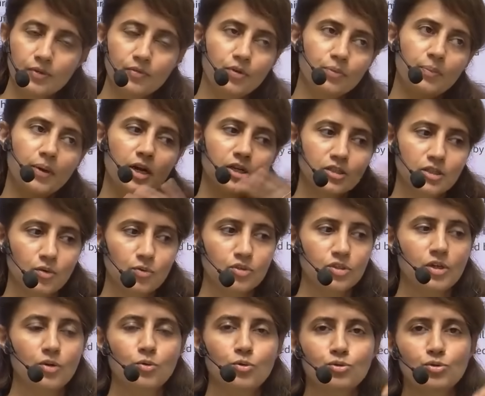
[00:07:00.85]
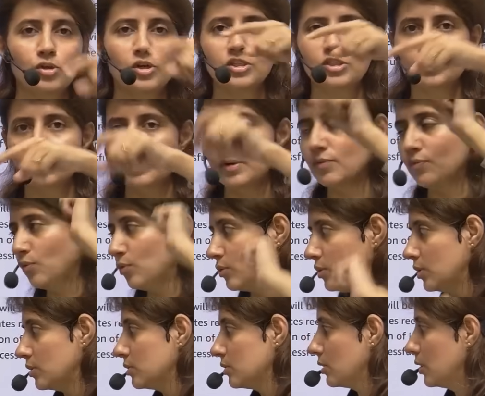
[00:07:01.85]
Even pass outs are also eligible
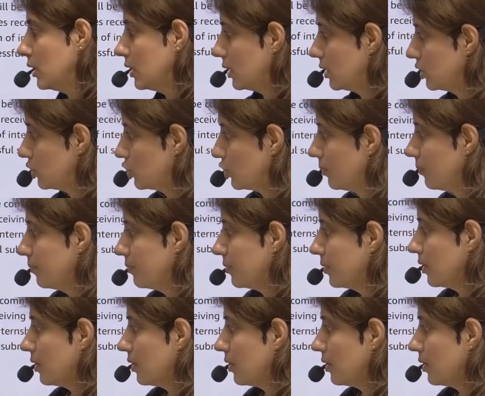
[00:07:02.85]
for this internship.